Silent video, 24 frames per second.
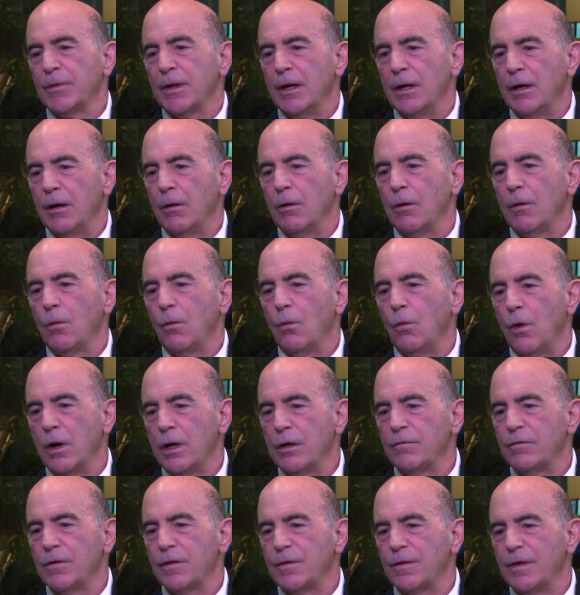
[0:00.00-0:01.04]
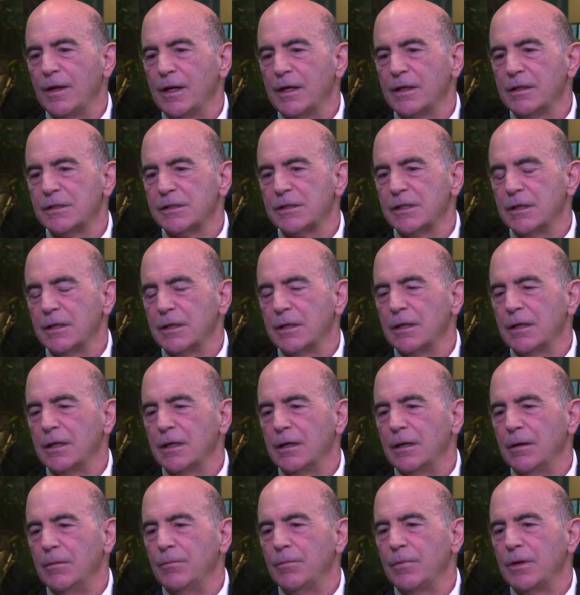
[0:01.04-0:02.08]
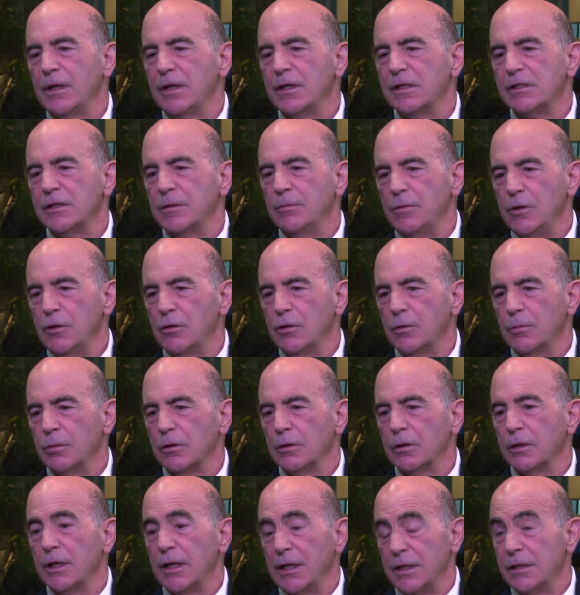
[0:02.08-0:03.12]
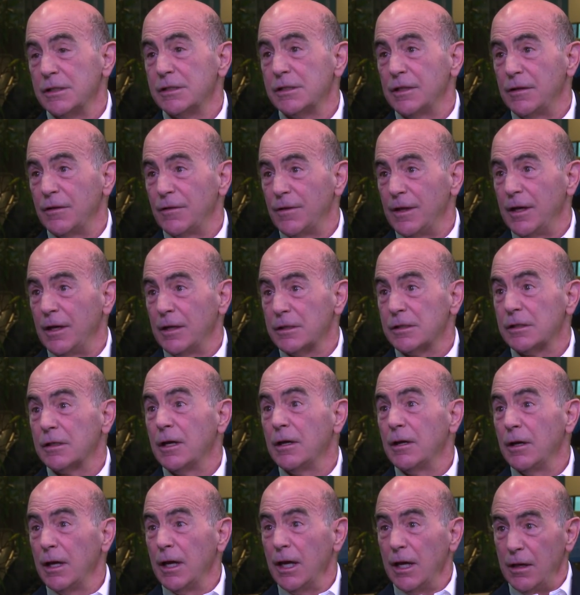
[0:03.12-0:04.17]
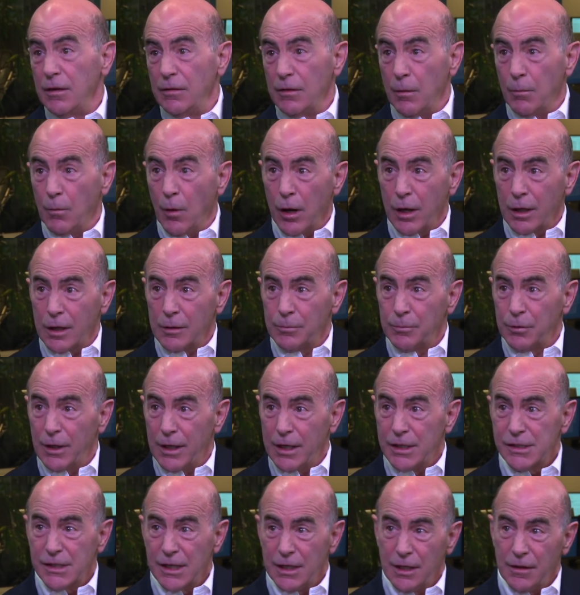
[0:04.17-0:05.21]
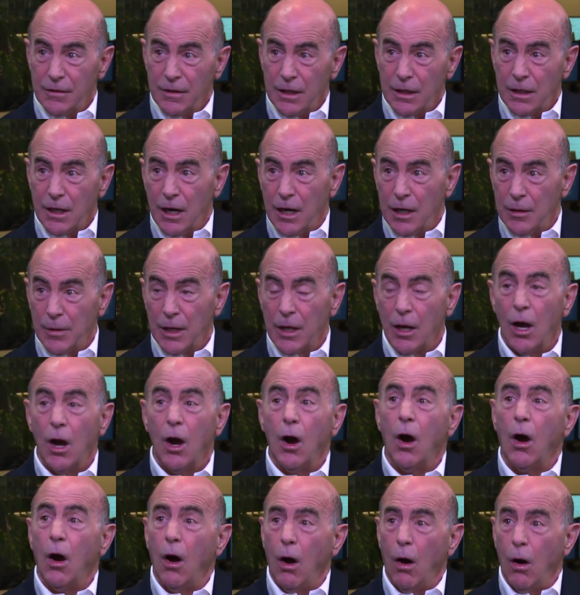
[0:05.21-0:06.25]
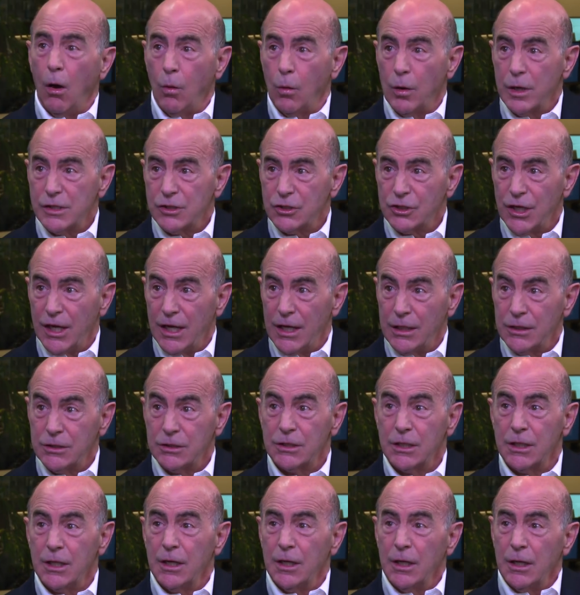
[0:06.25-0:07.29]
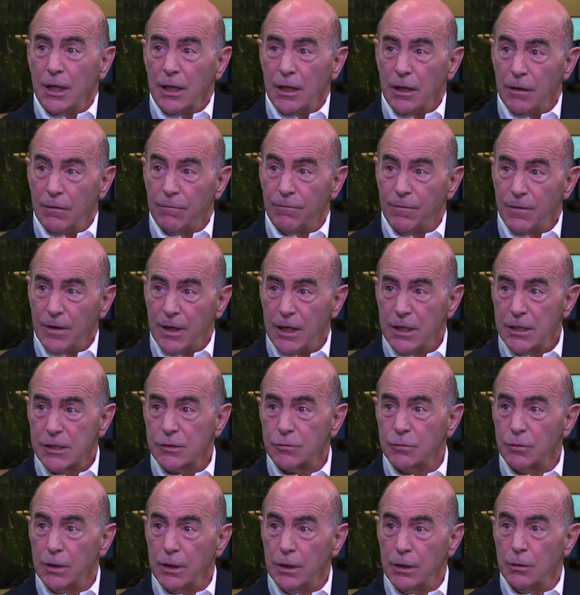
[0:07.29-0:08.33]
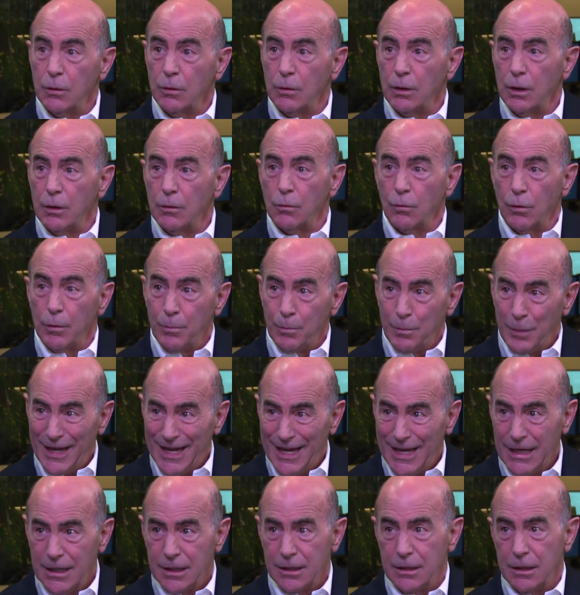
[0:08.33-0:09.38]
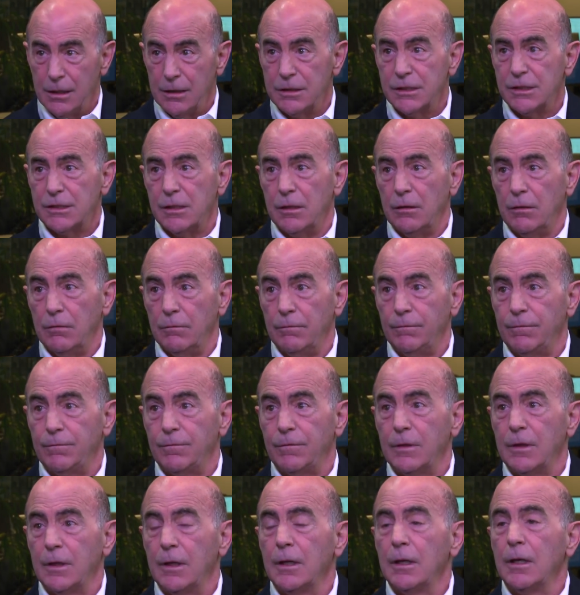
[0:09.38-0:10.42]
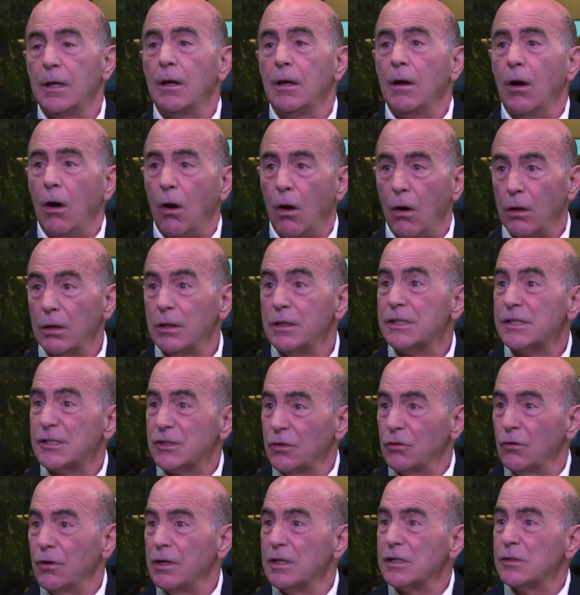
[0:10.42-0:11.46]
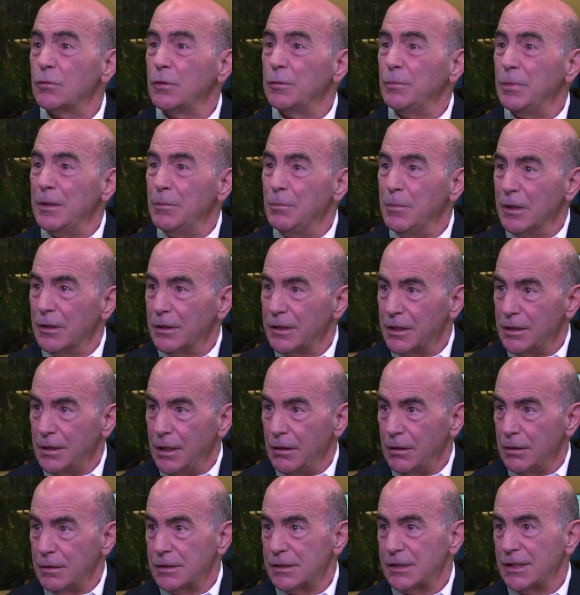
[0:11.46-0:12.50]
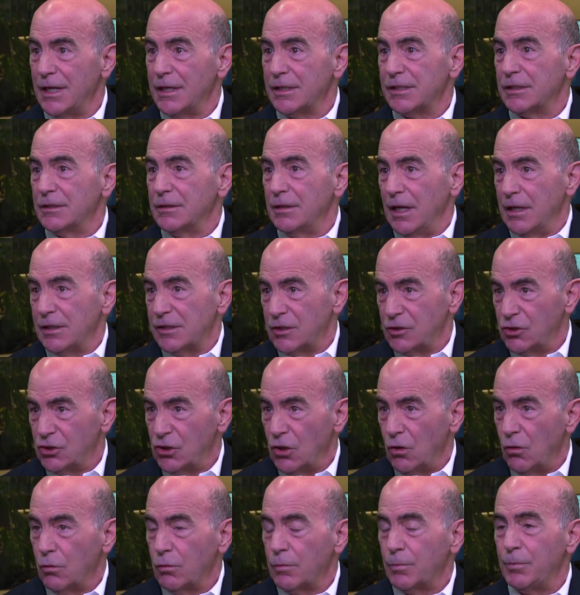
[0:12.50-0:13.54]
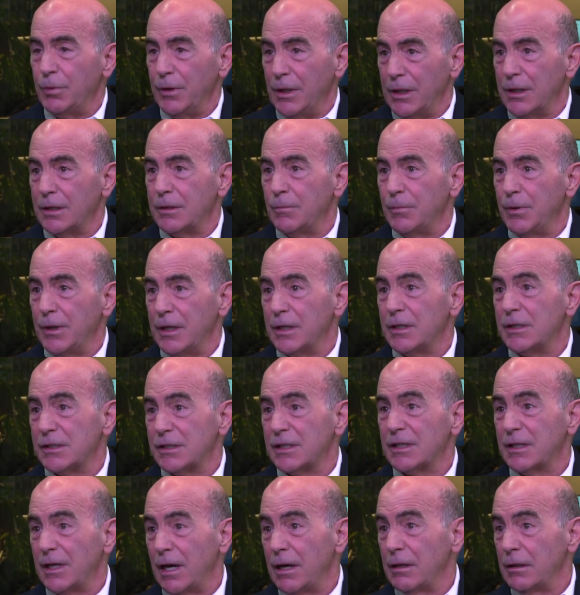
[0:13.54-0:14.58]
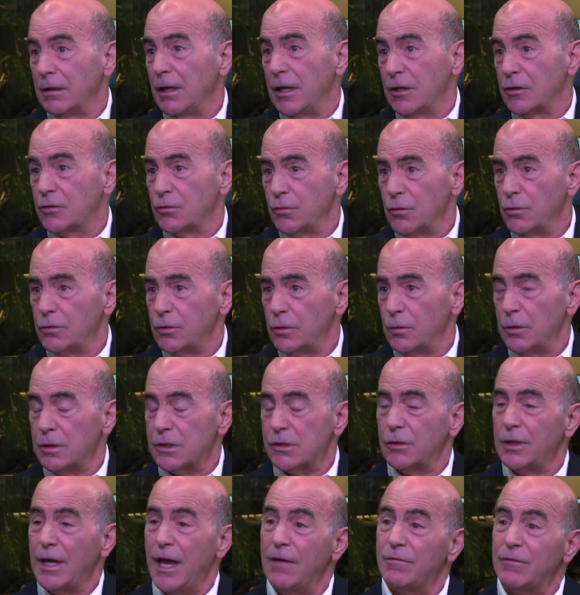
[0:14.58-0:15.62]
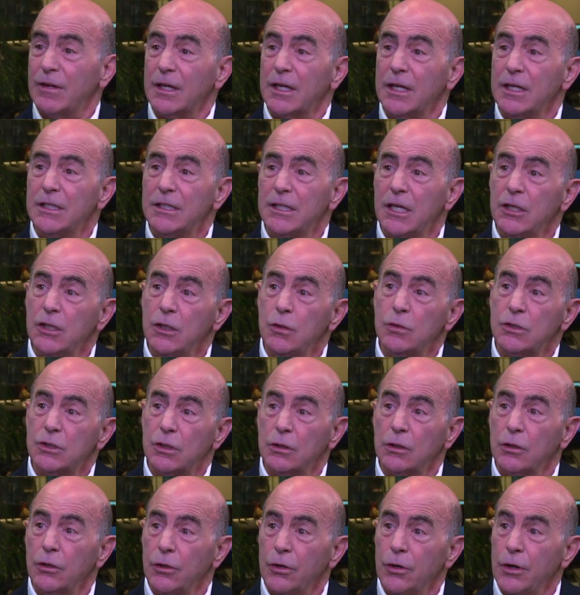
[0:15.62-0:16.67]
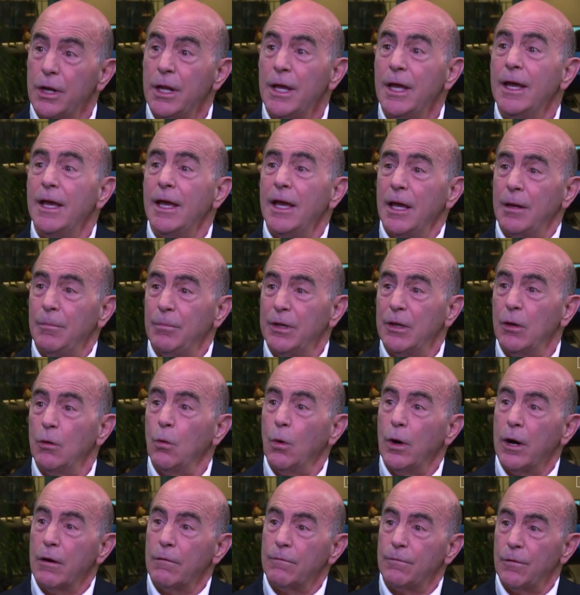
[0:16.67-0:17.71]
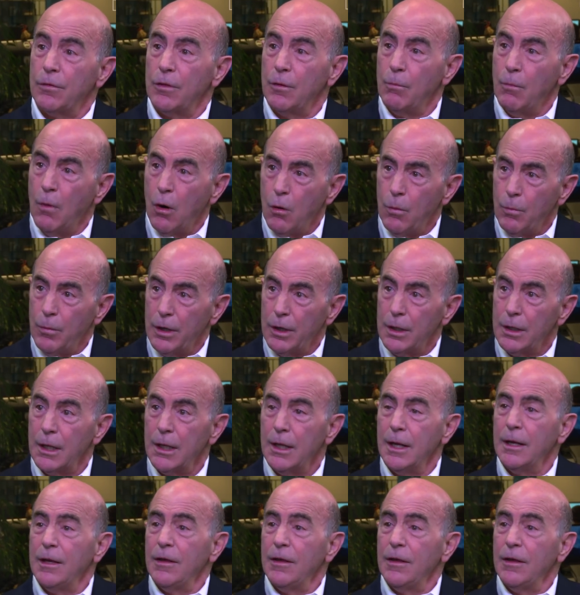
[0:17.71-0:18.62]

Uh, one of the things that um, is immutable is the things in the marketplace and in the economy always change. If history repeated itself. Mm -hmm all historians would be millionaires. That's a, that's a joke, but, it, but it's got a lot of truth to it. So sure. you have to continue to learn and be aware for the moment.